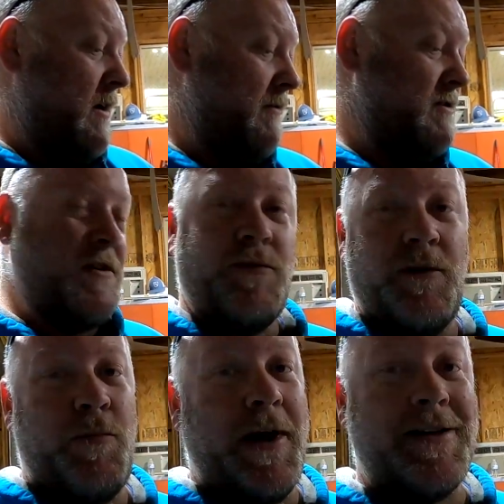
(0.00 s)
obviously we're
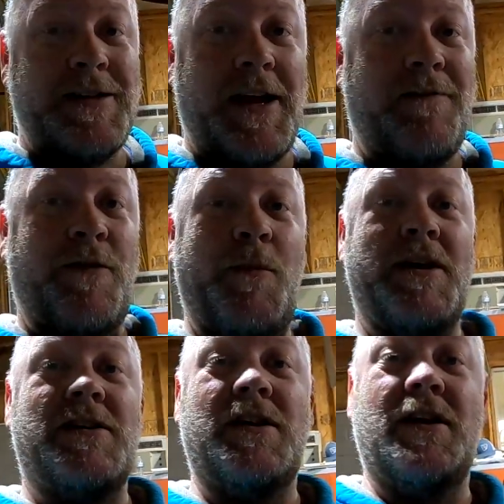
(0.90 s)
gonna pass that
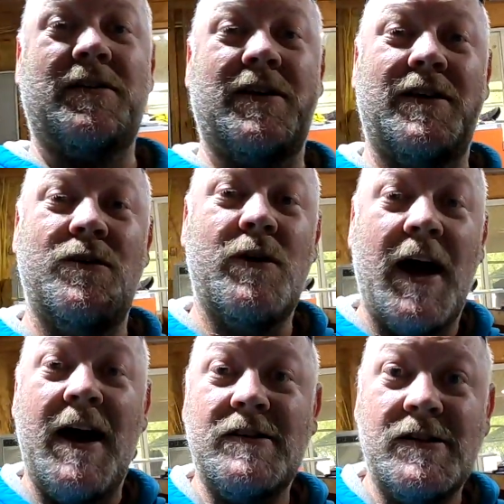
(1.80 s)
information along to you
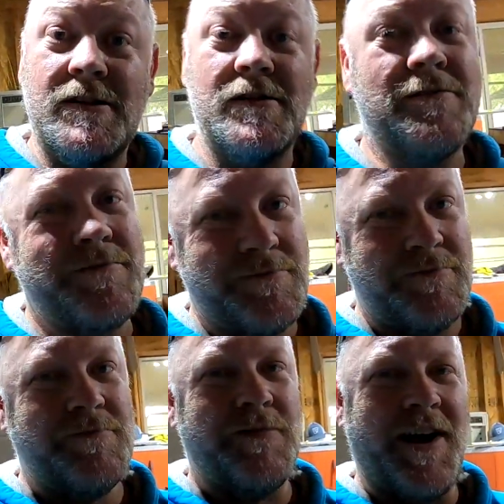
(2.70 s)
guys,
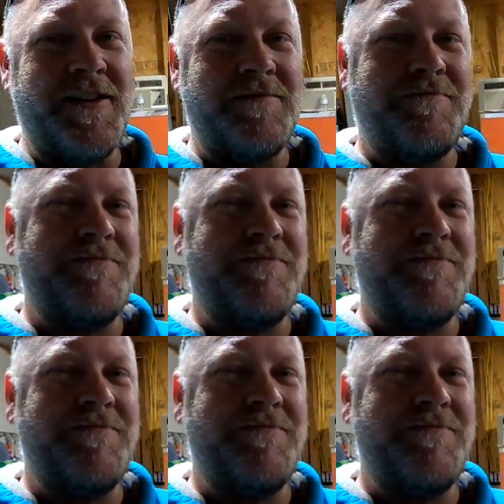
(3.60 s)
right?